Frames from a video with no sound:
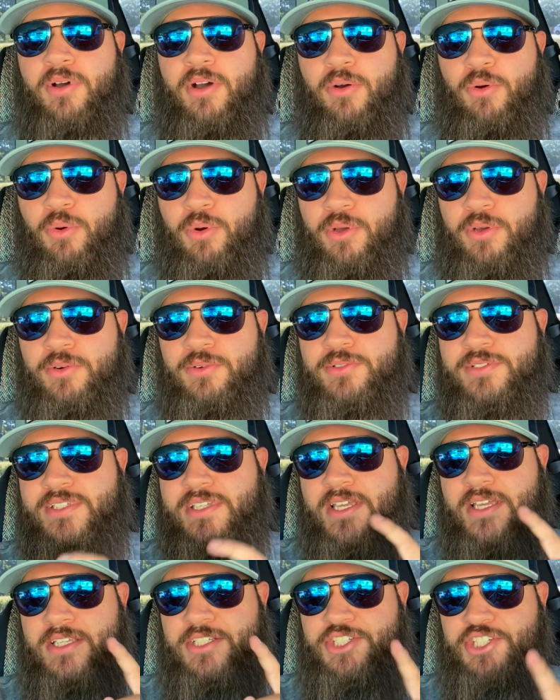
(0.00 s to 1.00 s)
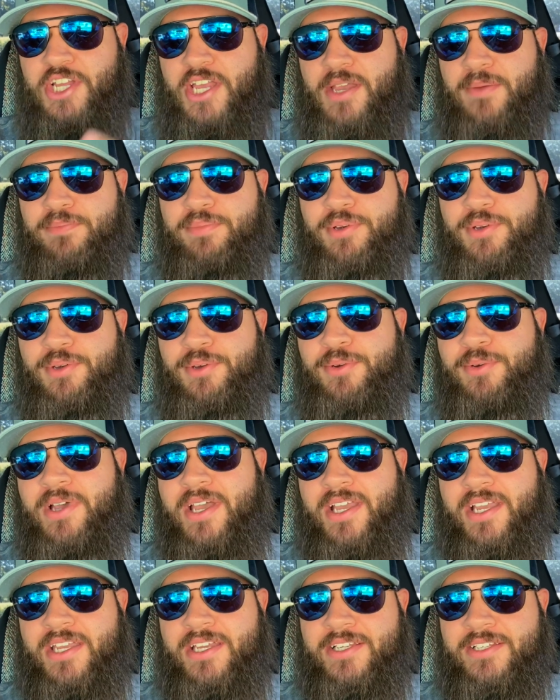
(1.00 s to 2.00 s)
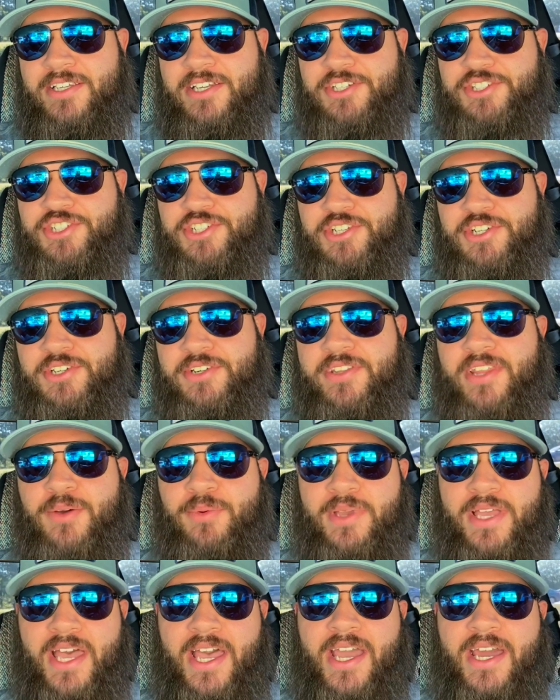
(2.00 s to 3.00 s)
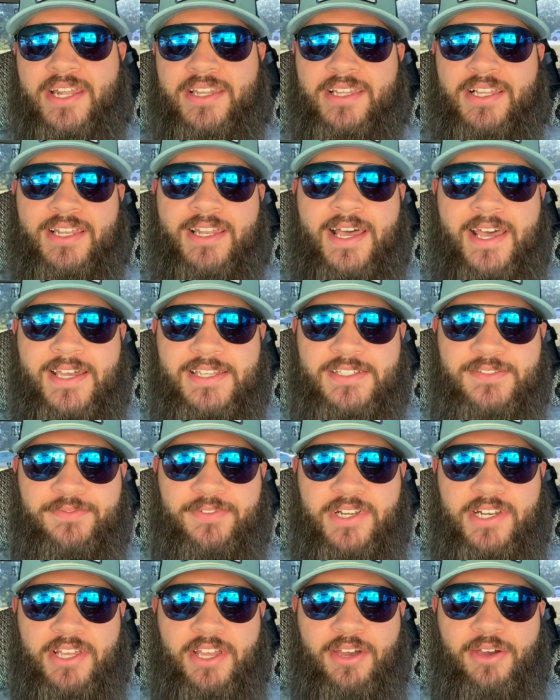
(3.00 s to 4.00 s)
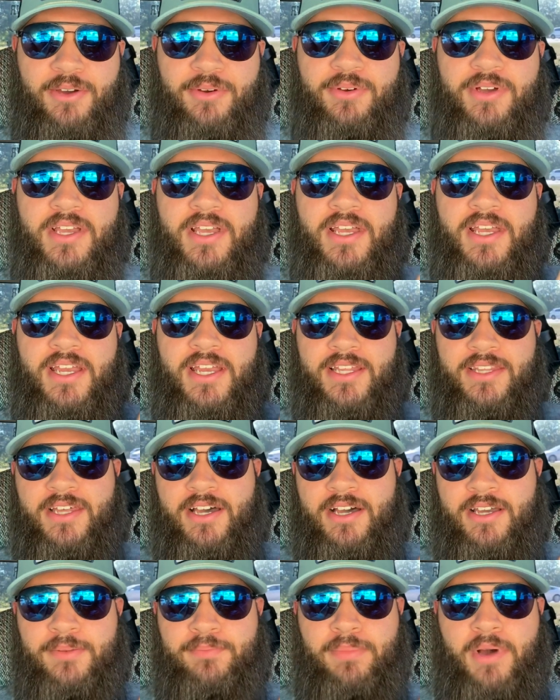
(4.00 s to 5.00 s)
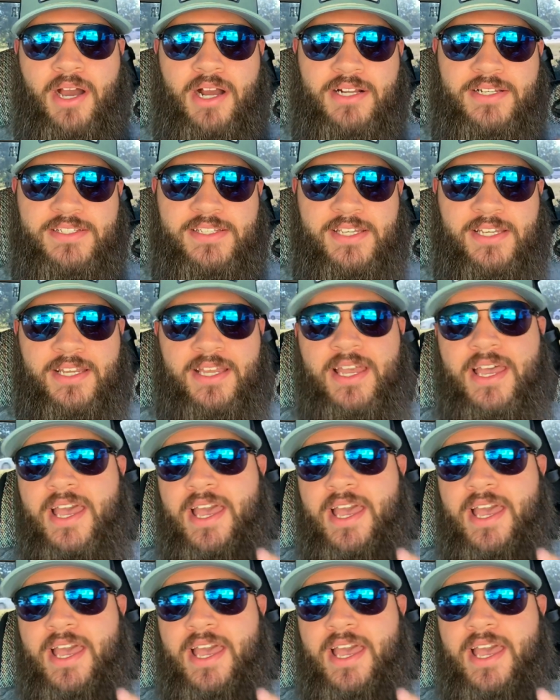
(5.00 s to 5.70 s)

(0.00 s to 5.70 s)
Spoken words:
oils, shampoo, and conditioner that we had in the last video in the unboxing.